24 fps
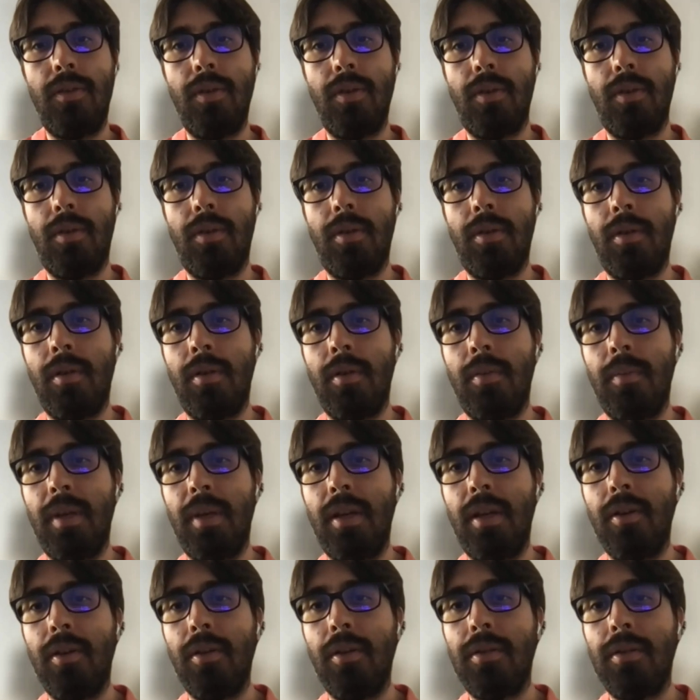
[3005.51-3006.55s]
So
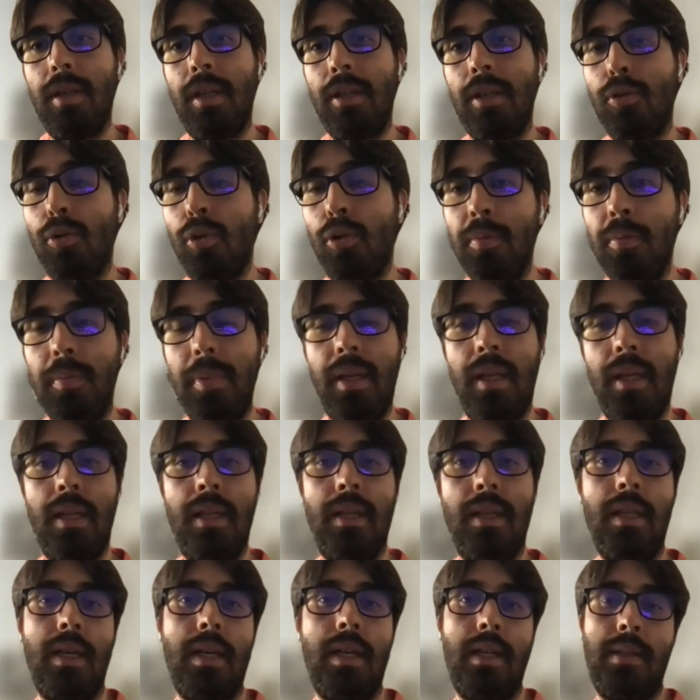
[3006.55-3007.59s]
because it could
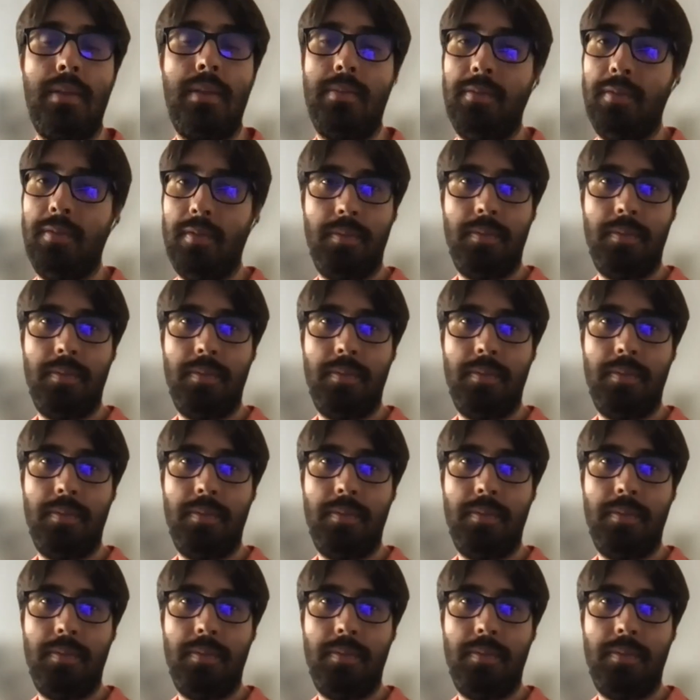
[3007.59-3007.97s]
be that